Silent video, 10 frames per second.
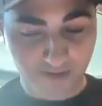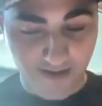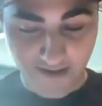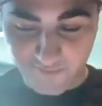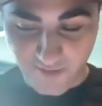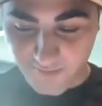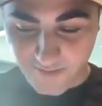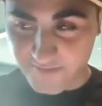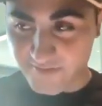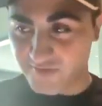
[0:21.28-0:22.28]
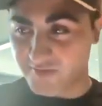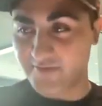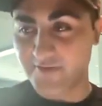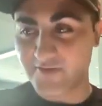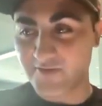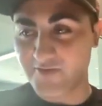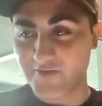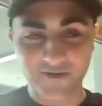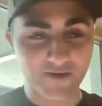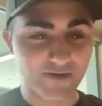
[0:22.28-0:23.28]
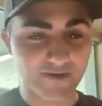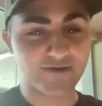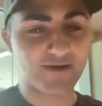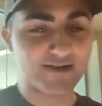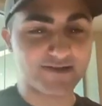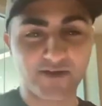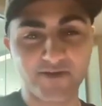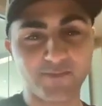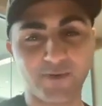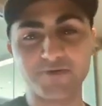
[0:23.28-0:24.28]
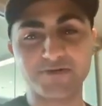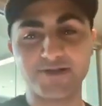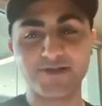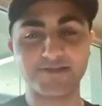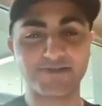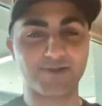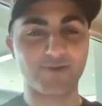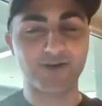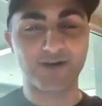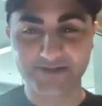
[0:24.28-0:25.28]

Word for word: I have not read this. This is still, I saw that he posted it and I said, you know what?